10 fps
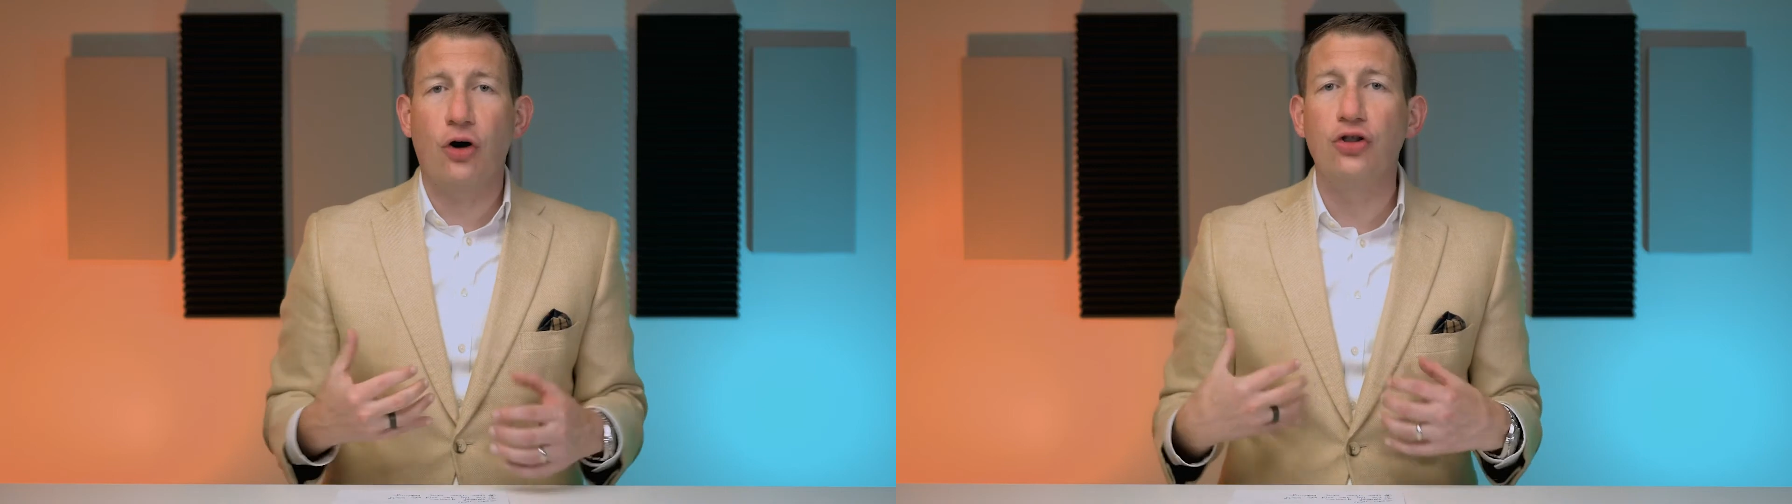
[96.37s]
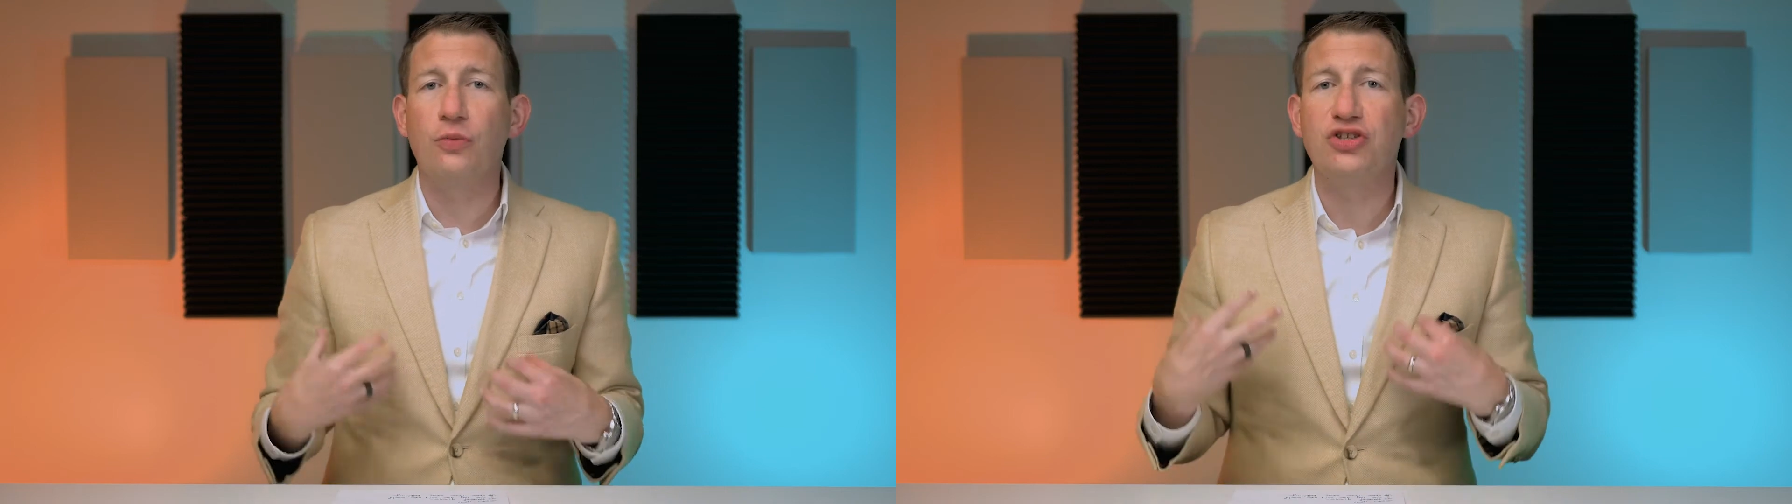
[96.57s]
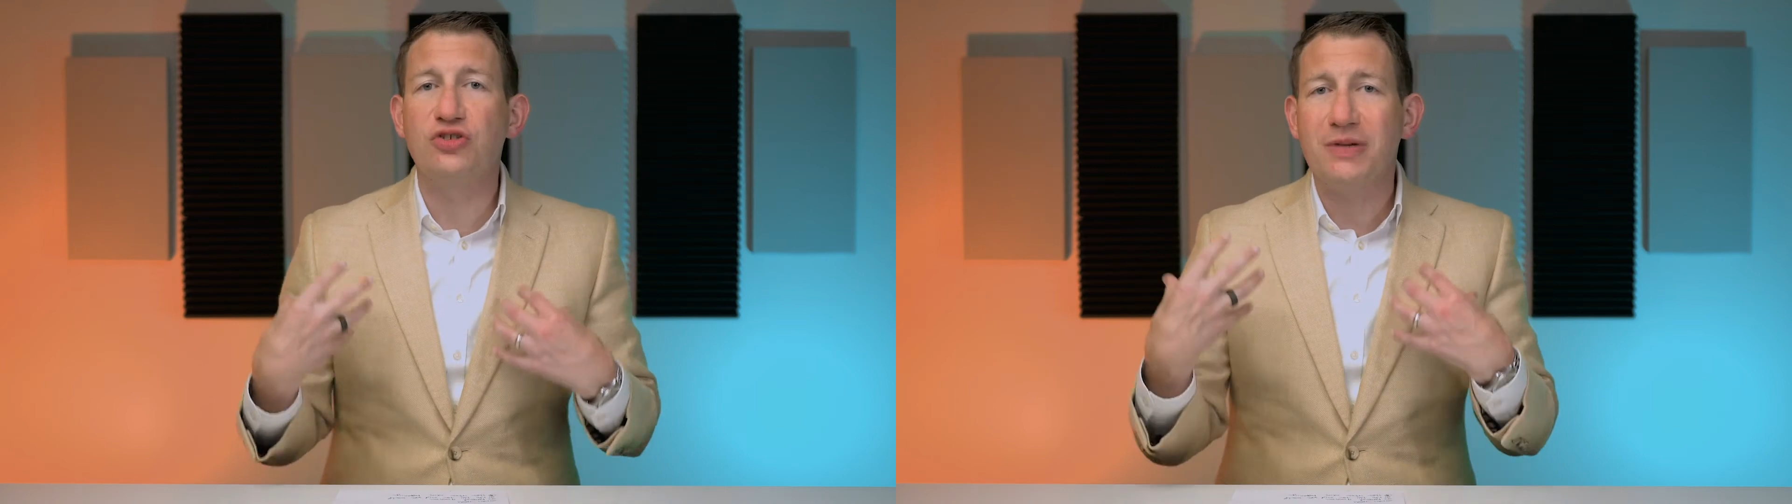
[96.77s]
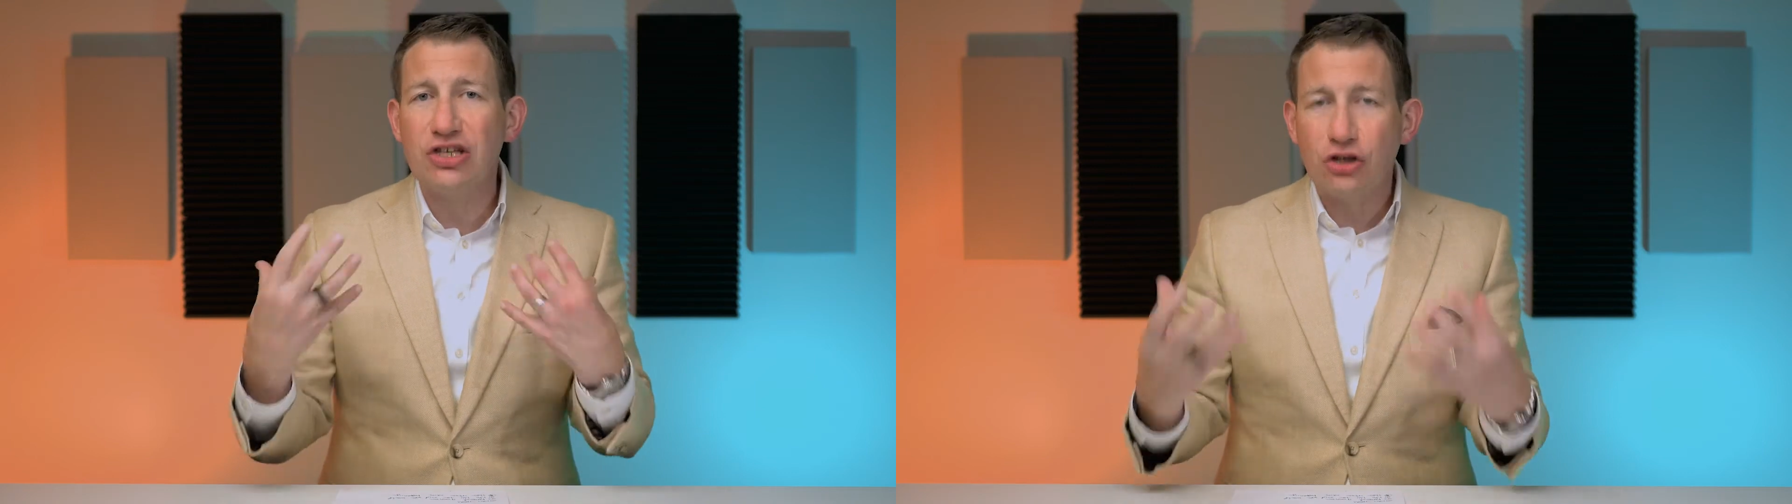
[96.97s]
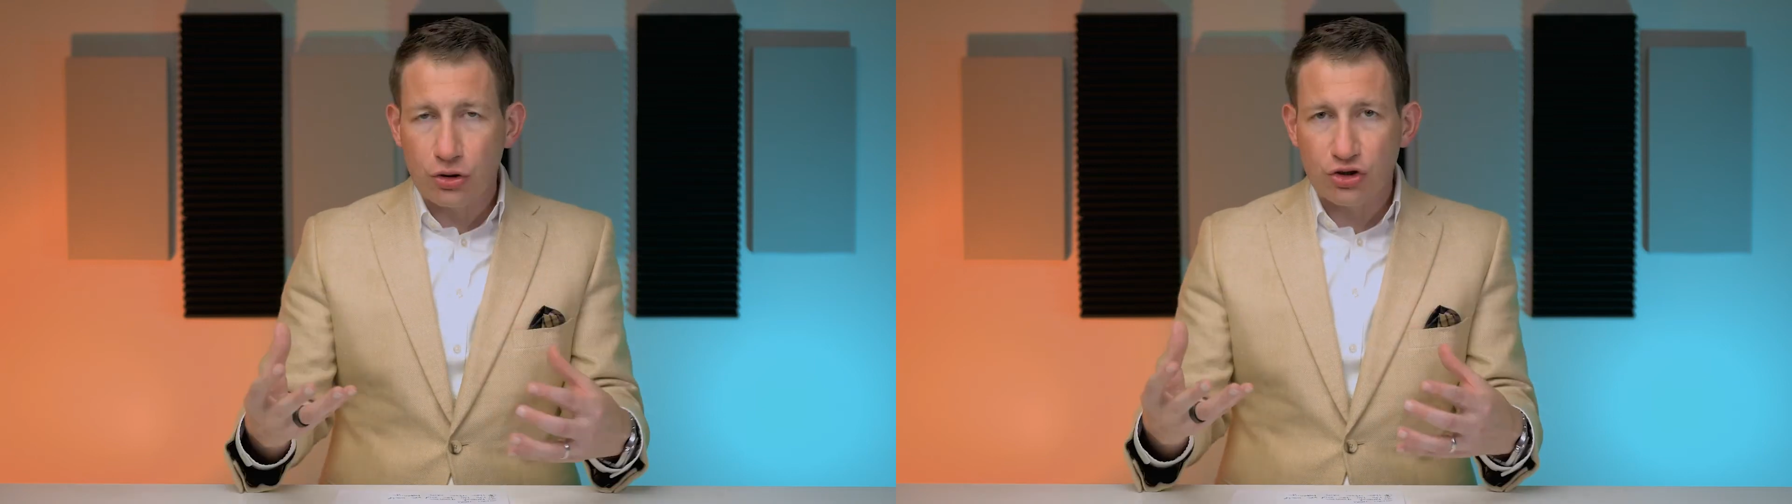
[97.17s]
all the ones you've
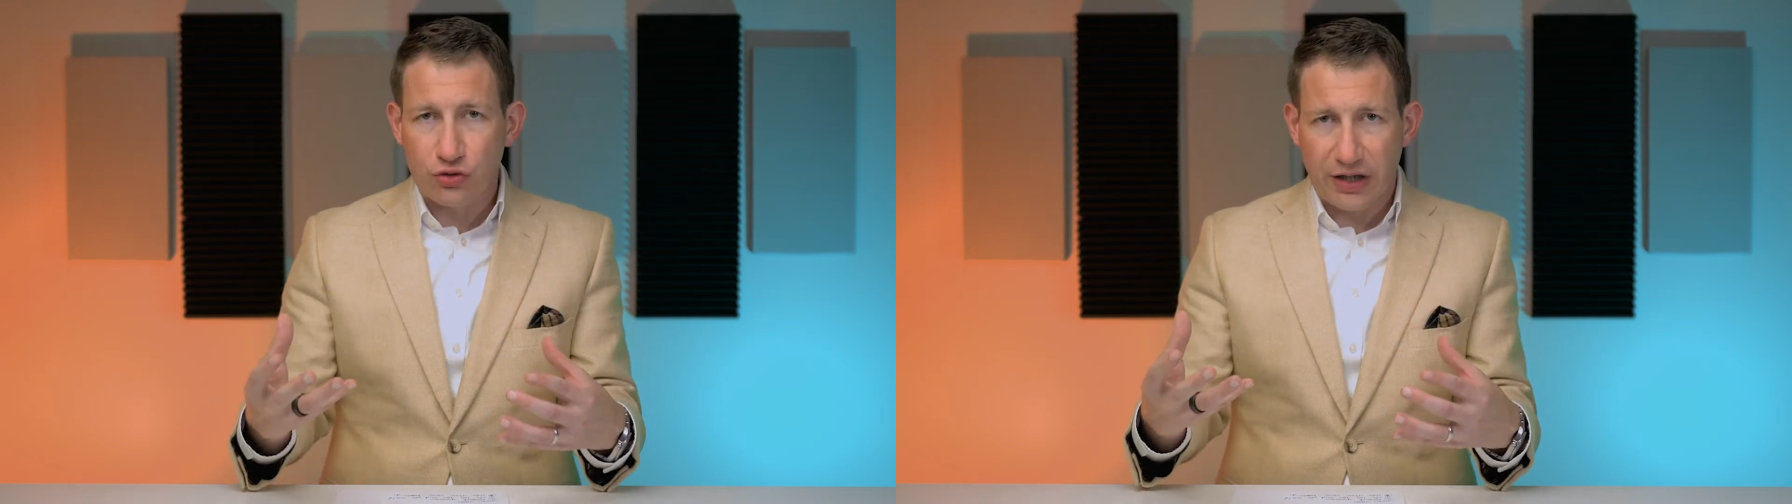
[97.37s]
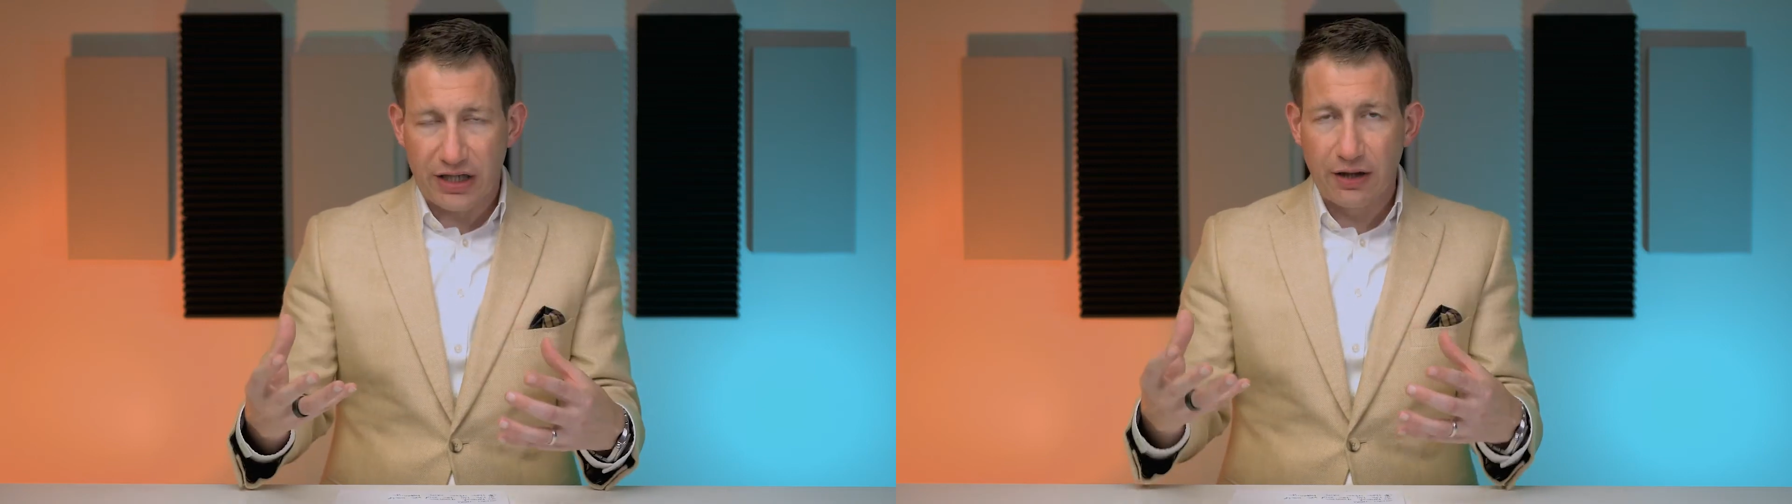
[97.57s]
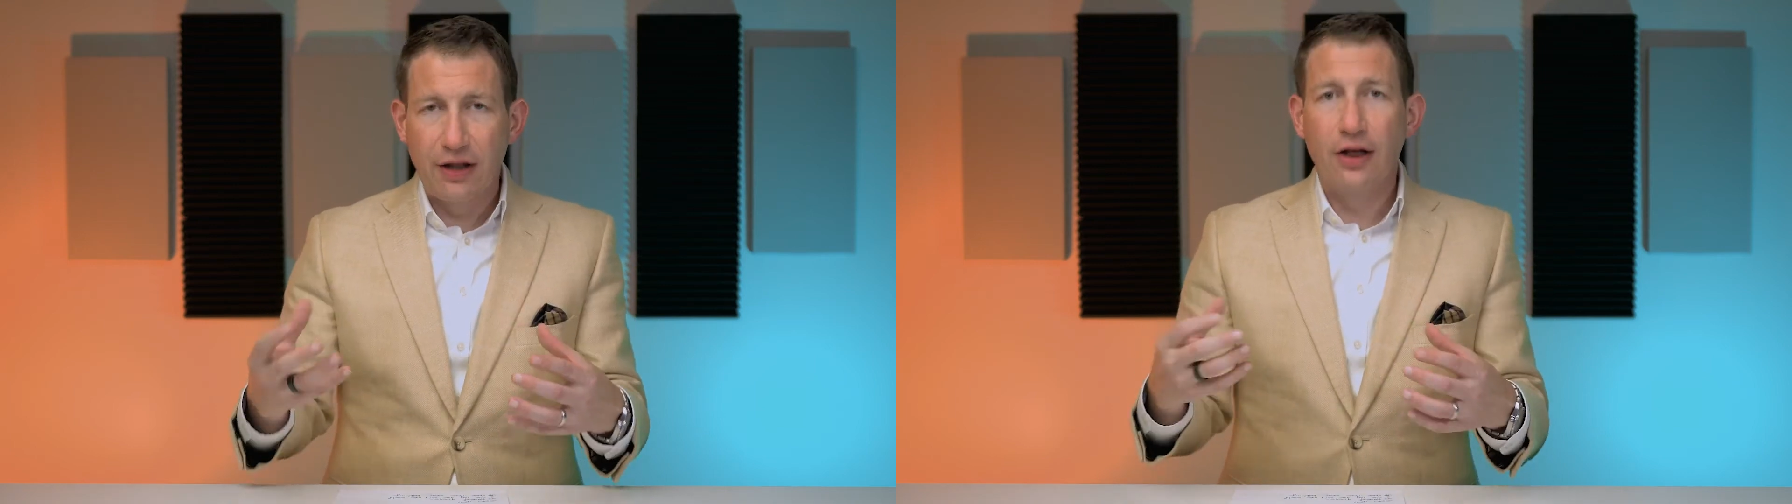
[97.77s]
been nurturing,